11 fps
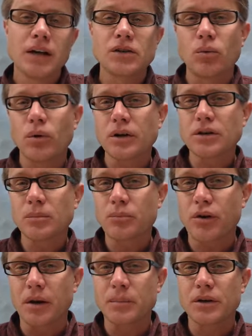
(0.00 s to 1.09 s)
And so what are some
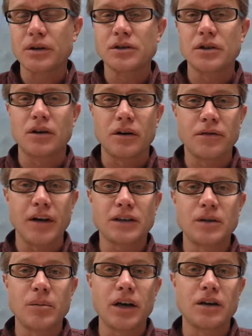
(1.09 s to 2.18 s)
properties that are
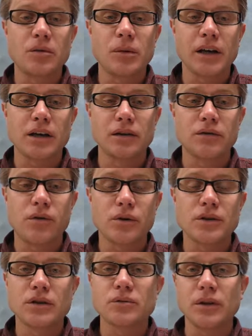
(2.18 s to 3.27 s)
affected by intermolecular
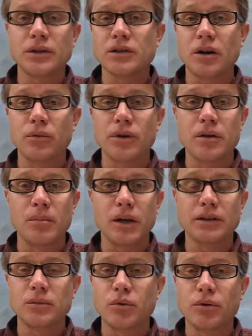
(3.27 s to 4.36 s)
forces? Well, let's start with the
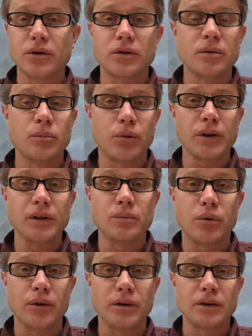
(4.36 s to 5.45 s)
melting point or the boiling
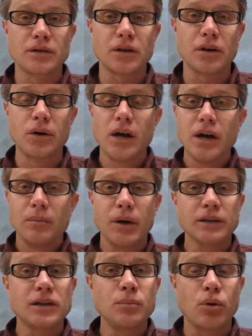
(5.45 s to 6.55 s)
point. And so
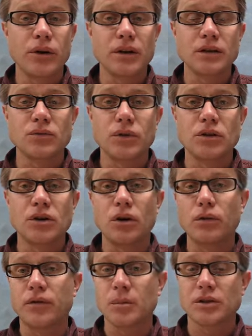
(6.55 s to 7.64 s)
melting point is when you
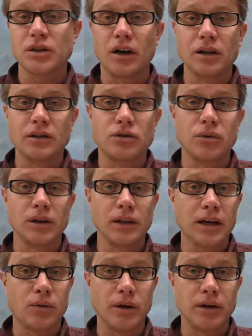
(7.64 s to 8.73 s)
go from a solid to a
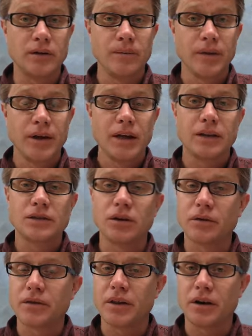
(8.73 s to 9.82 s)
liquid. And
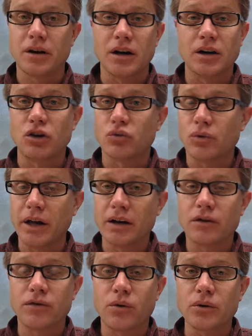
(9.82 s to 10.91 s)
so if there are
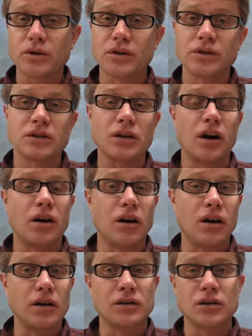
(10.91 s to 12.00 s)
greater forces, it's
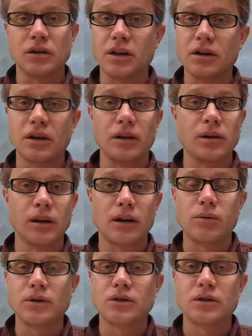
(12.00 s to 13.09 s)
hard to get uh,
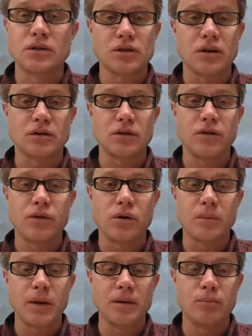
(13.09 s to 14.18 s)
liquids to start to form.